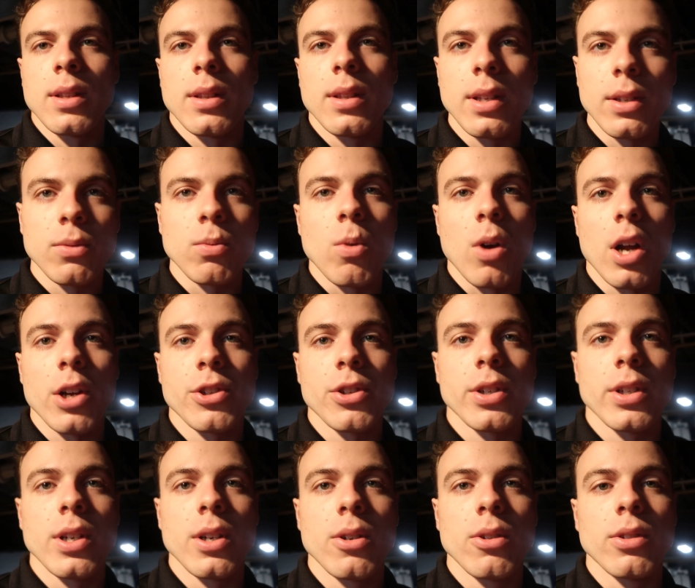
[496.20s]
this washer
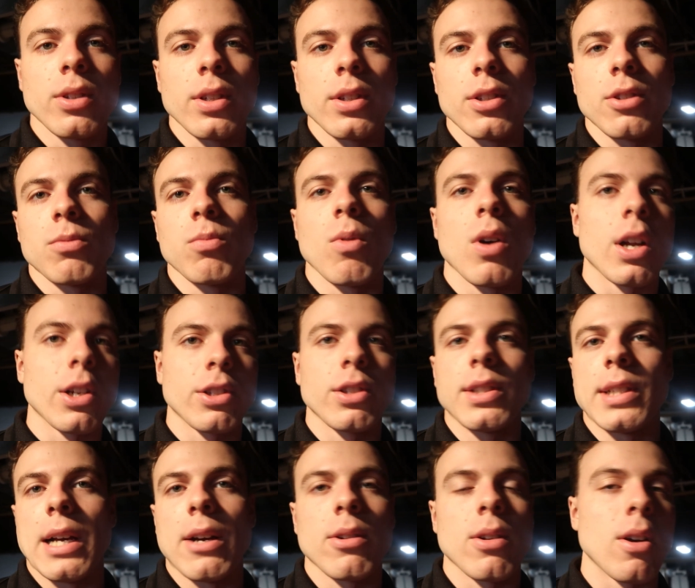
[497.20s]
goes and just
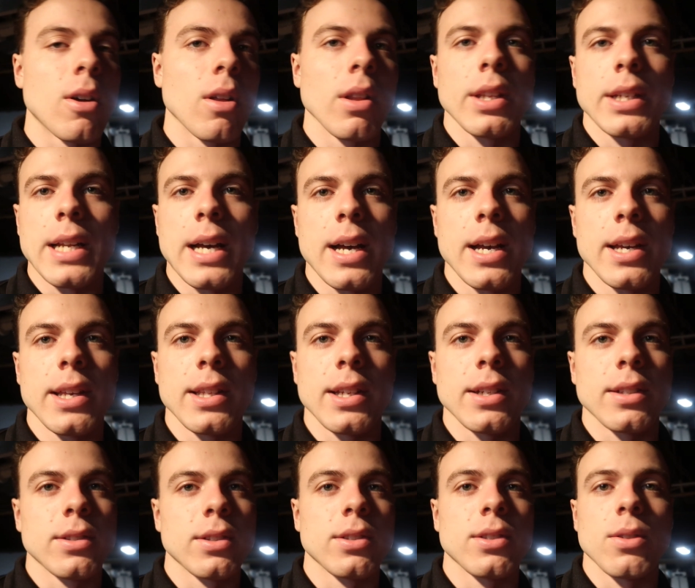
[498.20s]
washes out all the dye, and then
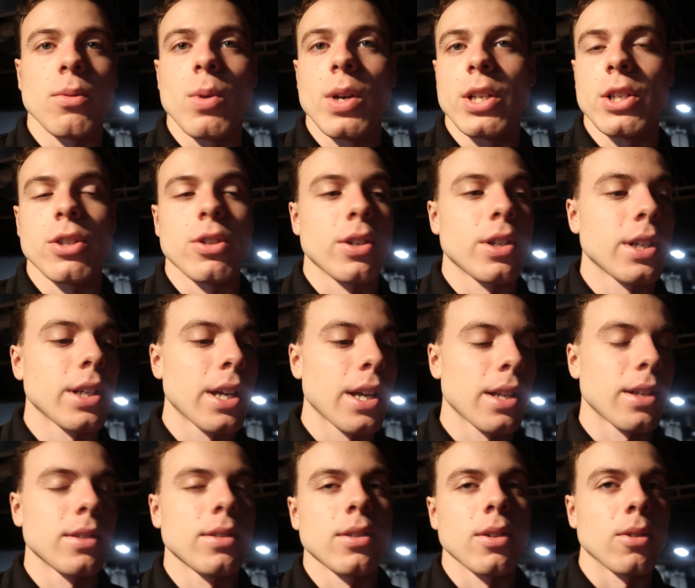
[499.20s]
it's just a white shirt
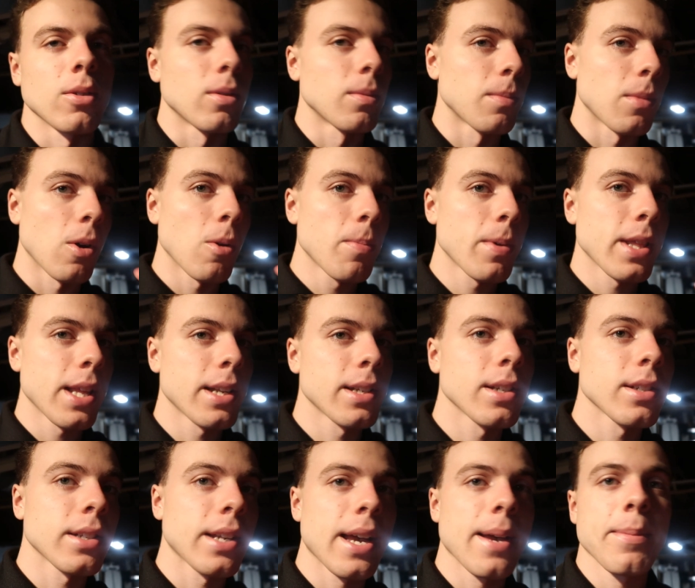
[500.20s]
again. So hoping that
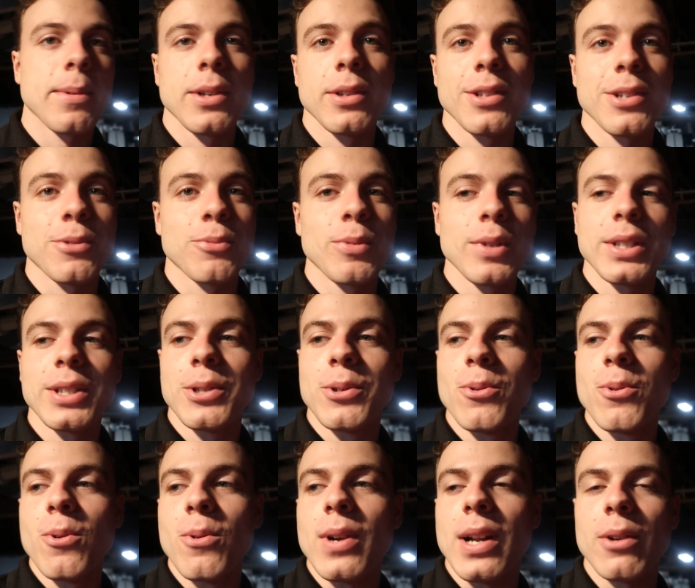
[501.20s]
doesn't happen. It looked really
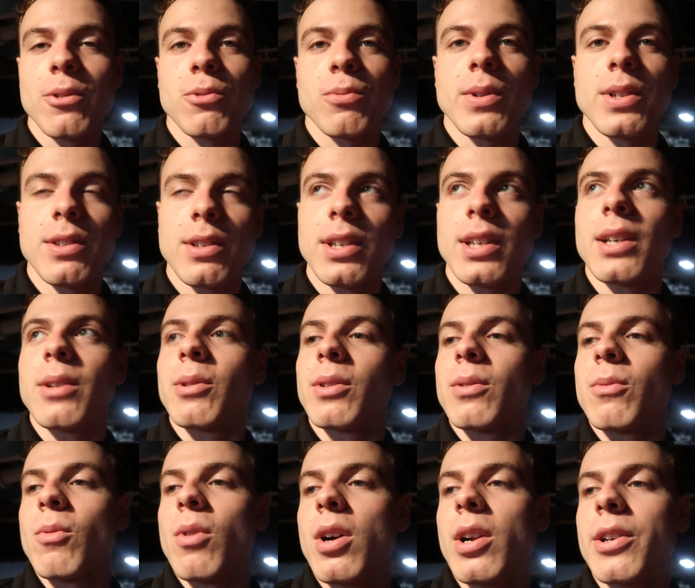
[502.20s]
cool when I was rinsing it with
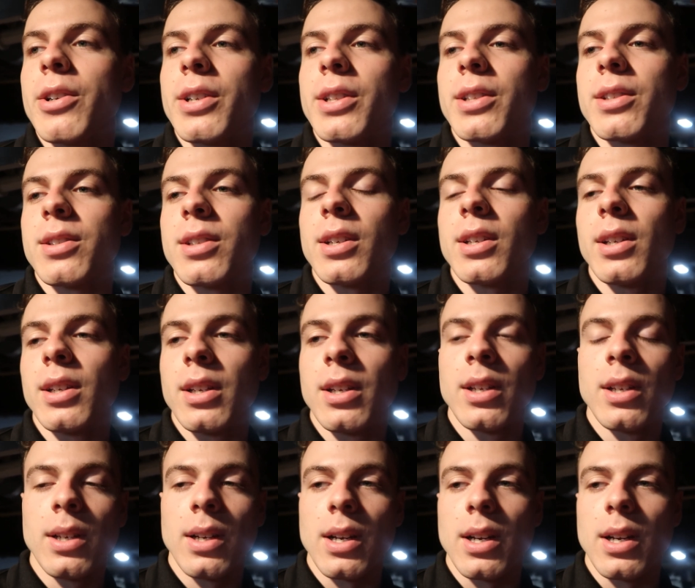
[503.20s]
the water in the sink.